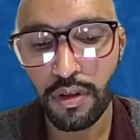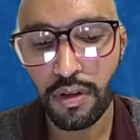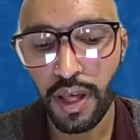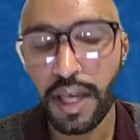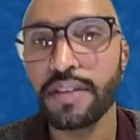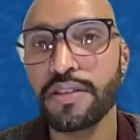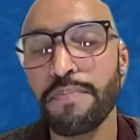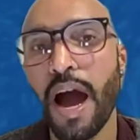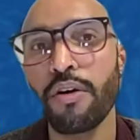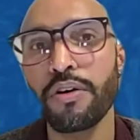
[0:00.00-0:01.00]
he is a
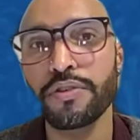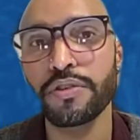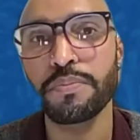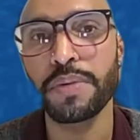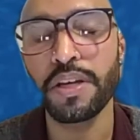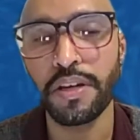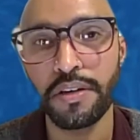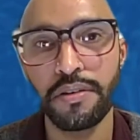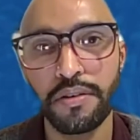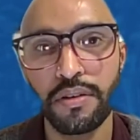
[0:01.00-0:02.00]
powerful speaker,
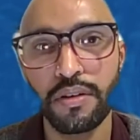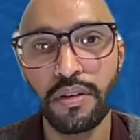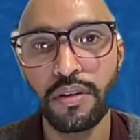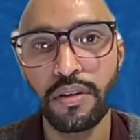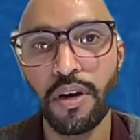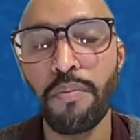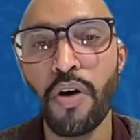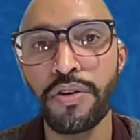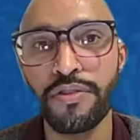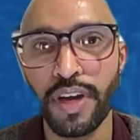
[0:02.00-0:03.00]
a
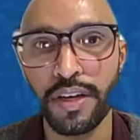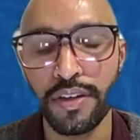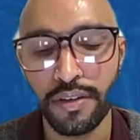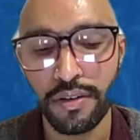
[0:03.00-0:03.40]
motivator.